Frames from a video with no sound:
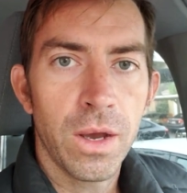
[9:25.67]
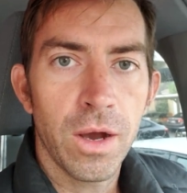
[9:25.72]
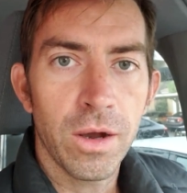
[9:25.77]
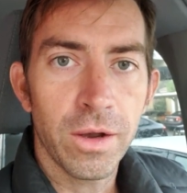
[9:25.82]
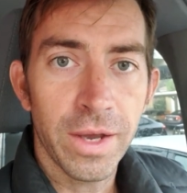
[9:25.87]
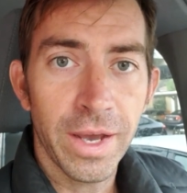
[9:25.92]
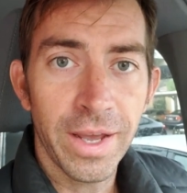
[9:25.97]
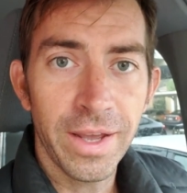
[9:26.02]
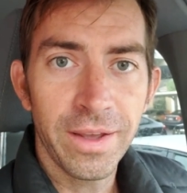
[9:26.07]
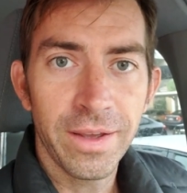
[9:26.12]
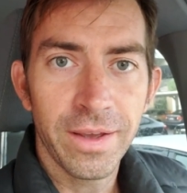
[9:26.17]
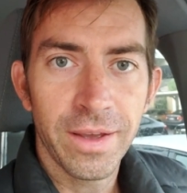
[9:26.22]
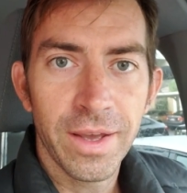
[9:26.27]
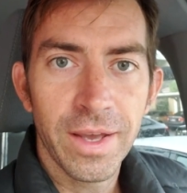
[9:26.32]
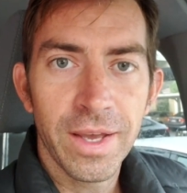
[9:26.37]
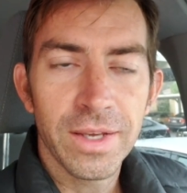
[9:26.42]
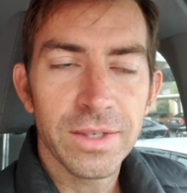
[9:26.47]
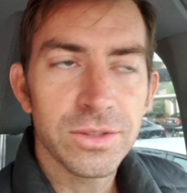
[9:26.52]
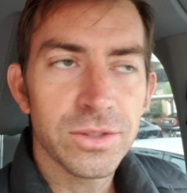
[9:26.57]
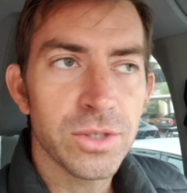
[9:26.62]
Okay?
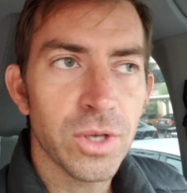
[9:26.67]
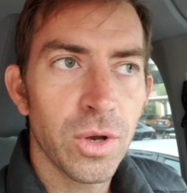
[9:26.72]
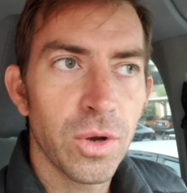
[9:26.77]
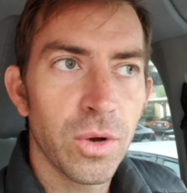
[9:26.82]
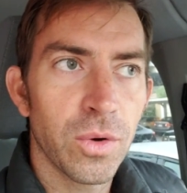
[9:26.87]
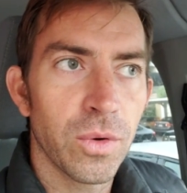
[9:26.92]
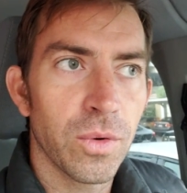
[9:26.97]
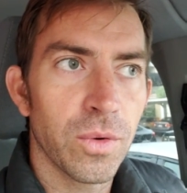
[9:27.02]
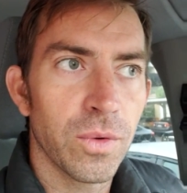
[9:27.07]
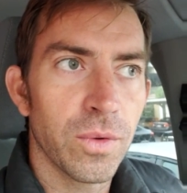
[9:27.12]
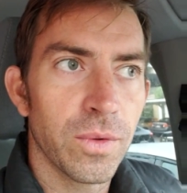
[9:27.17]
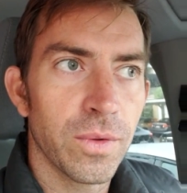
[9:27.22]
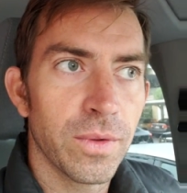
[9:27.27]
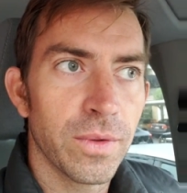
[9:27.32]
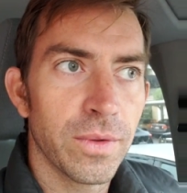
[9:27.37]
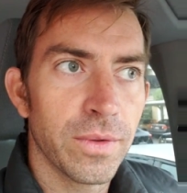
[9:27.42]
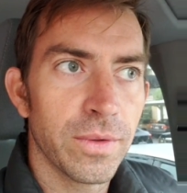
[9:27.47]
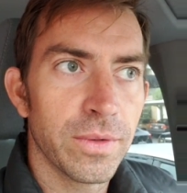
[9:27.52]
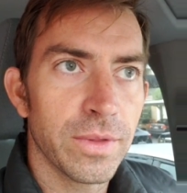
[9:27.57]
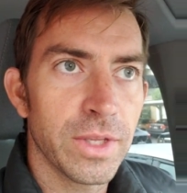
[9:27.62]
So
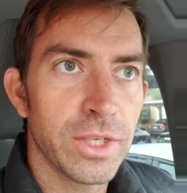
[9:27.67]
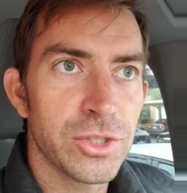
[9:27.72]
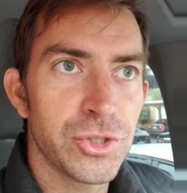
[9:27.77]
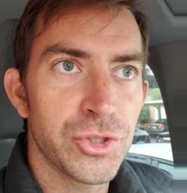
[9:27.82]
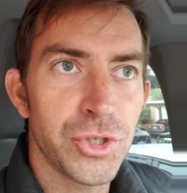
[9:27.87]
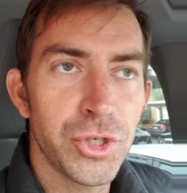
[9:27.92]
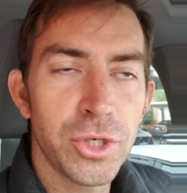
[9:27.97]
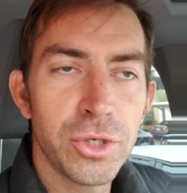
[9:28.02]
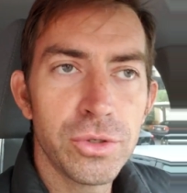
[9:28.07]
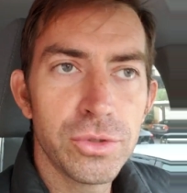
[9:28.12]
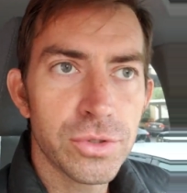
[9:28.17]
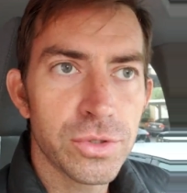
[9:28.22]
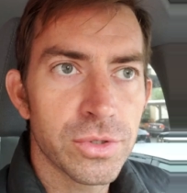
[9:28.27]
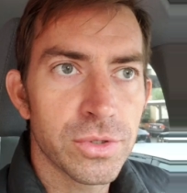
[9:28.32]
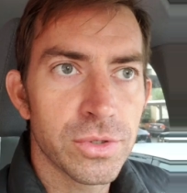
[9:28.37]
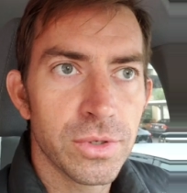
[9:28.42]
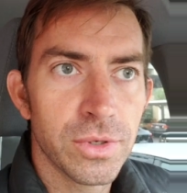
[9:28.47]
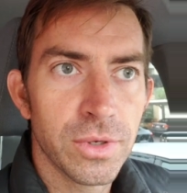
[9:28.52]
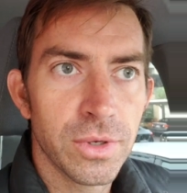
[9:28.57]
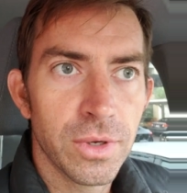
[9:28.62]
the
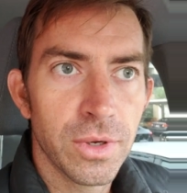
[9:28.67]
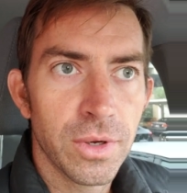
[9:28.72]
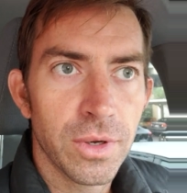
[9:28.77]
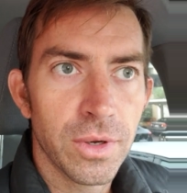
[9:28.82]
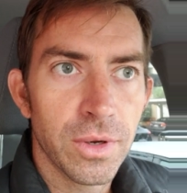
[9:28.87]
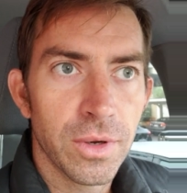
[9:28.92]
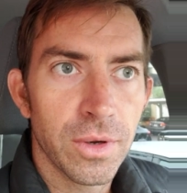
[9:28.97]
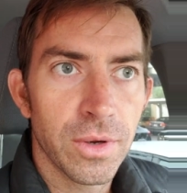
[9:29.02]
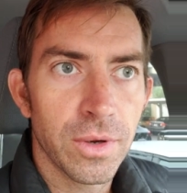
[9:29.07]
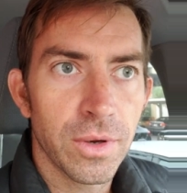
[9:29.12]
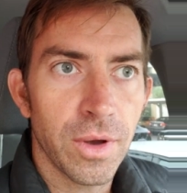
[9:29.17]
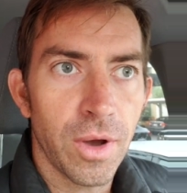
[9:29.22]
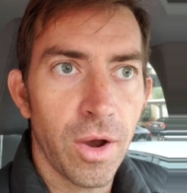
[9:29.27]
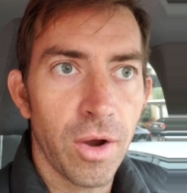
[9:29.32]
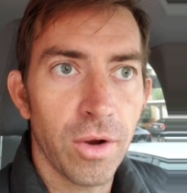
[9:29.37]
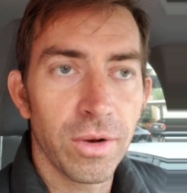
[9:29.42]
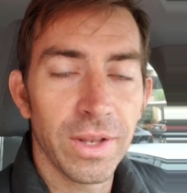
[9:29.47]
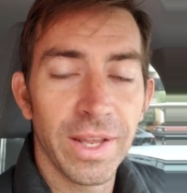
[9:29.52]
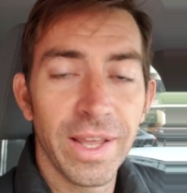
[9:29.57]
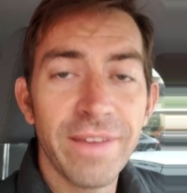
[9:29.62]
Jews
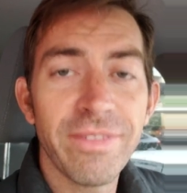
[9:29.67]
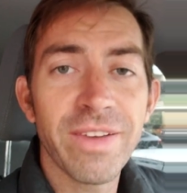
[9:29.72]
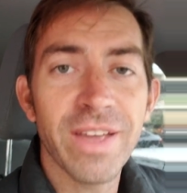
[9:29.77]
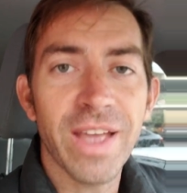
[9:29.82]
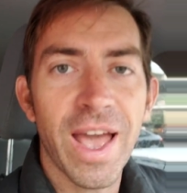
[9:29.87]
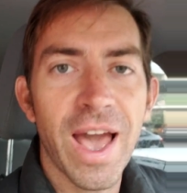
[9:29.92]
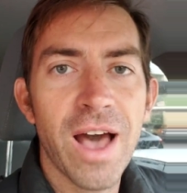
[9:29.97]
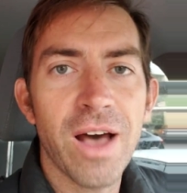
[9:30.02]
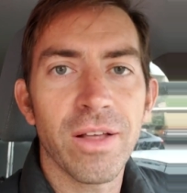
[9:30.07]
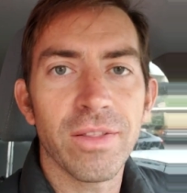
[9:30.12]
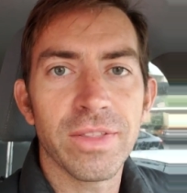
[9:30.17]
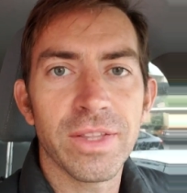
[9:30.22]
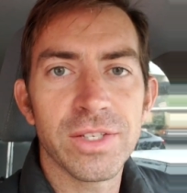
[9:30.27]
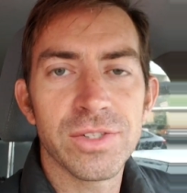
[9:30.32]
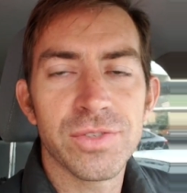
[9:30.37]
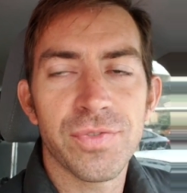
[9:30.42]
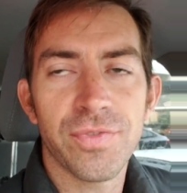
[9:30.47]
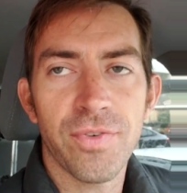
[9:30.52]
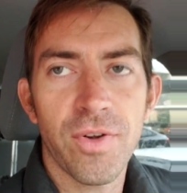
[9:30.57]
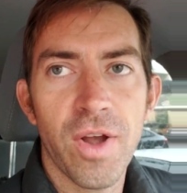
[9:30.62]
are living out
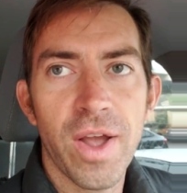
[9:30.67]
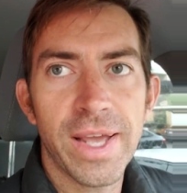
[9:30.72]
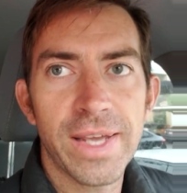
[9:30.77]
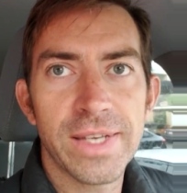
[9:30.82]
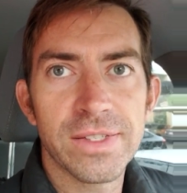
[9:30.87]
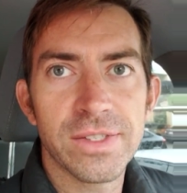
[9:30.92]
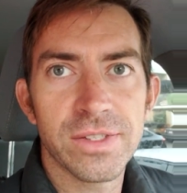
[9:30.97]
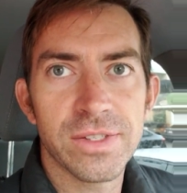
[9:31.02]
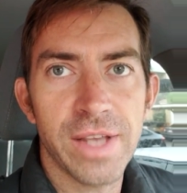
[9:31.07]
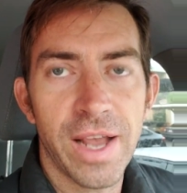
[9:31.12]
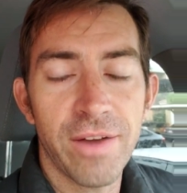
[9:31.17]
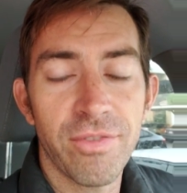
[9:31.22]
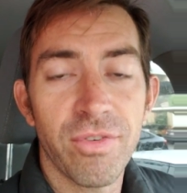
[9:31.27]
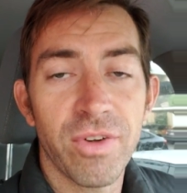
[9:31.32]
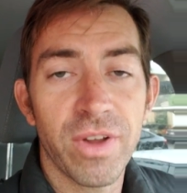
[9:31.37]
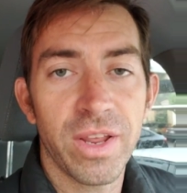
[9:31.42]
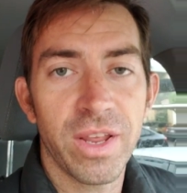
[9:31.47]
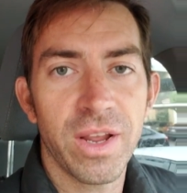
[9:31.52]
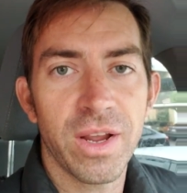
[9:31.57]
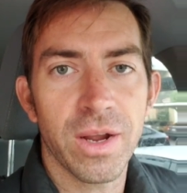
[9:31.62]
this phrase
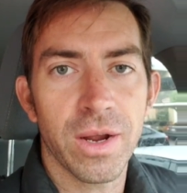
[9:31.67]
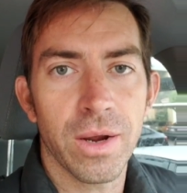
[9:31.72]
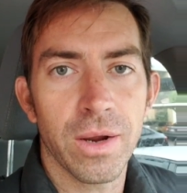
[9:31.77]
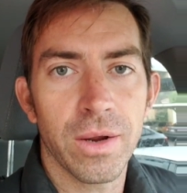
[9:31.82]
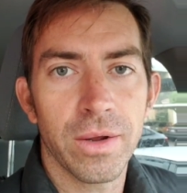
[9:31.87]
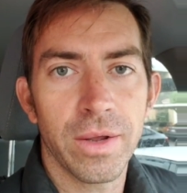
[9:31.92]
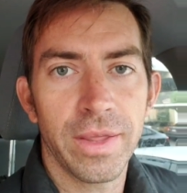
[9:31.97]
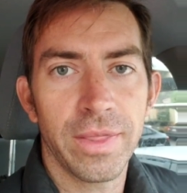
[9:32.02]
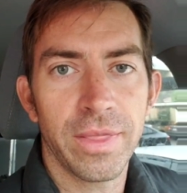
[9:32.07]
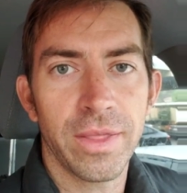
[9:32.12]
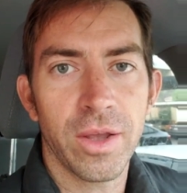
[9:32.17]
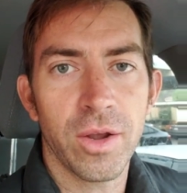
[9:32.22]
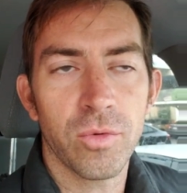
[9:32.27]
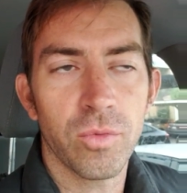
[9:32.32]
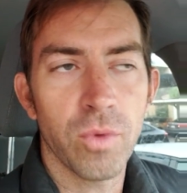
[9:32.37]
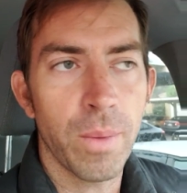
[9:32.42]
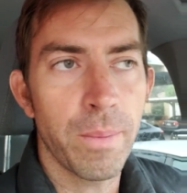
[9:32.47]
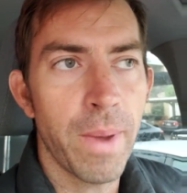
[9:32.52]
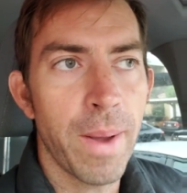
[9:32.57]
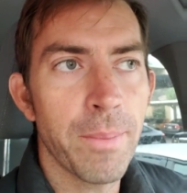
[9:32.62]
every year, and they're
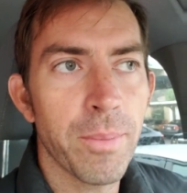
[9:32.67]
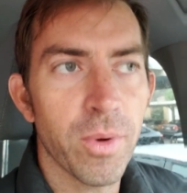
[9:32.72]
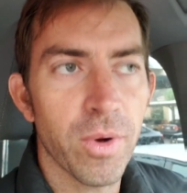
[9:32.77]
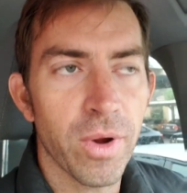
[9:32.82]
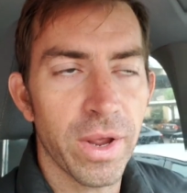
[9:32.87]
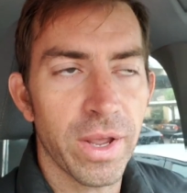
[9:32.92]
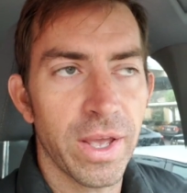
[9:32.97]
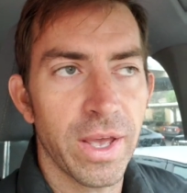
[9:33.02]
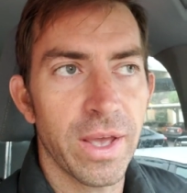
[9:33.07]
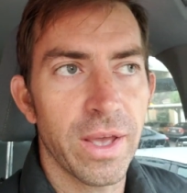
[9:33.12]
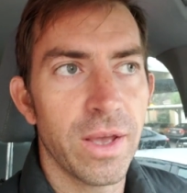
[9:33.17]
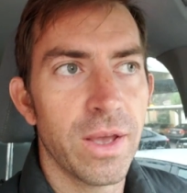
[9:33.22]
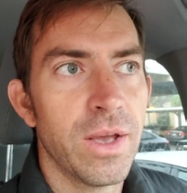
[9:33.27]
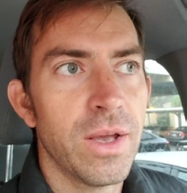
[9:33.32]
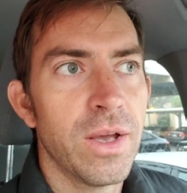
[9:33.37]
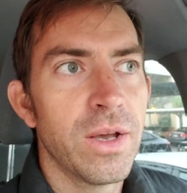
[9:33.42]
remembering it.